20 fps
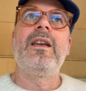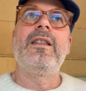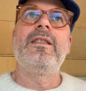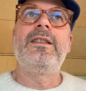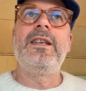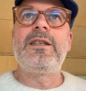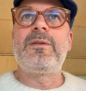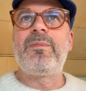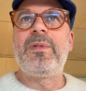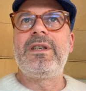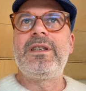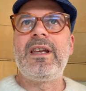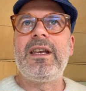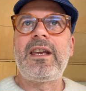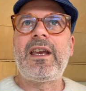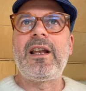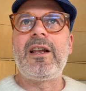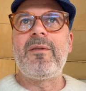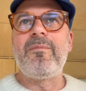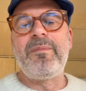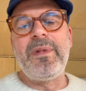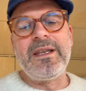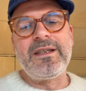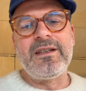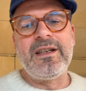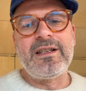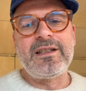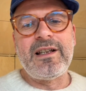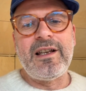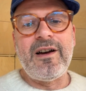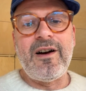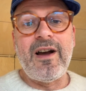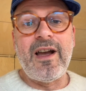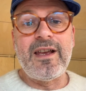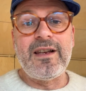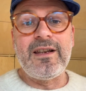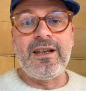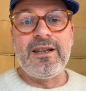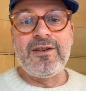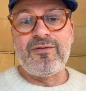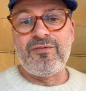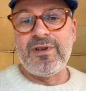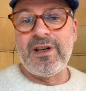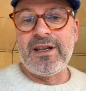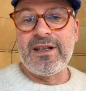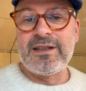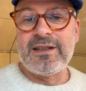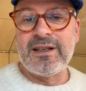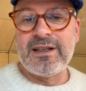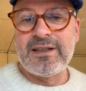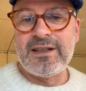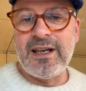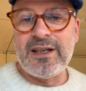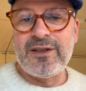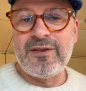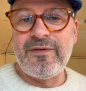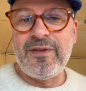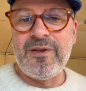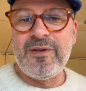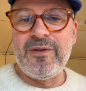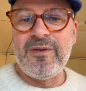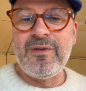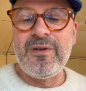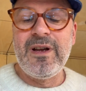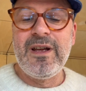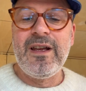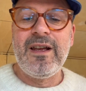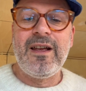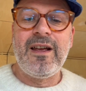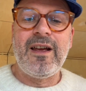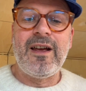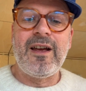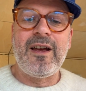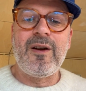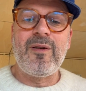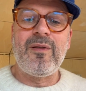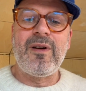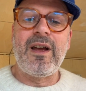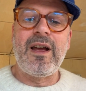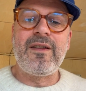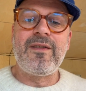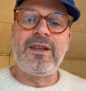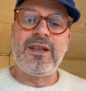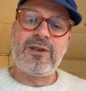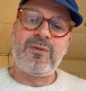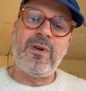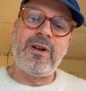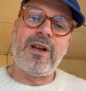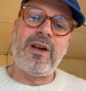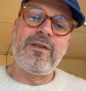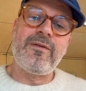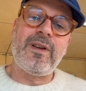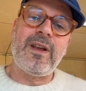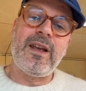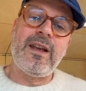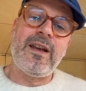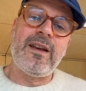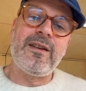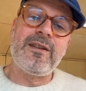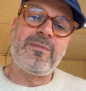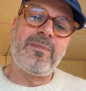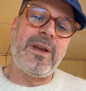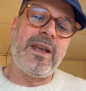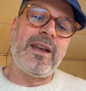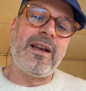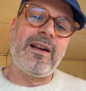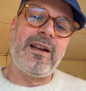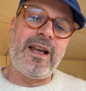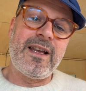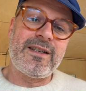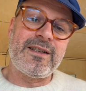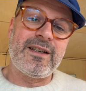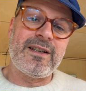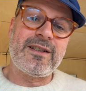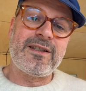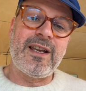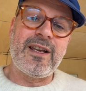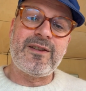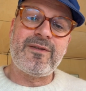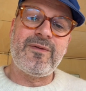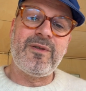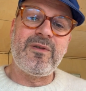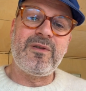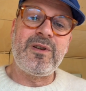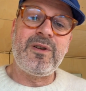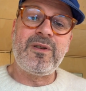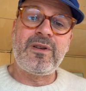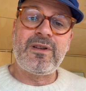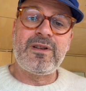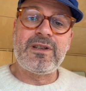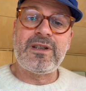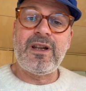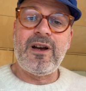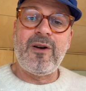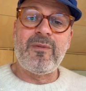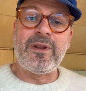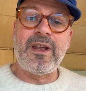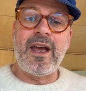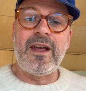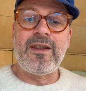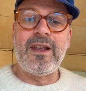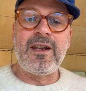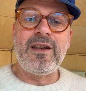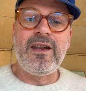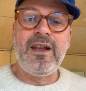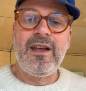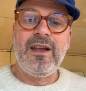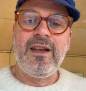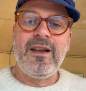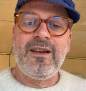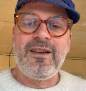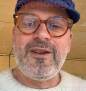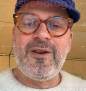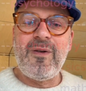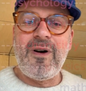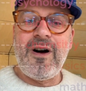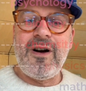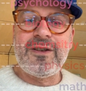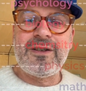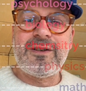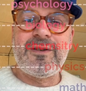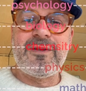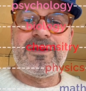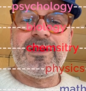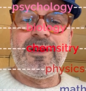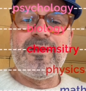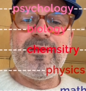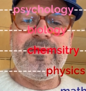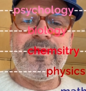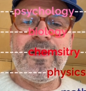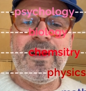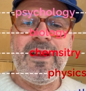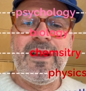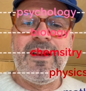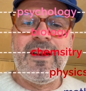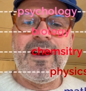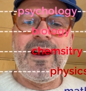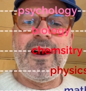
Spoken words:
this particular business line is really successful and this one over here is being less successful. And you can start with that. And then you ask yourself a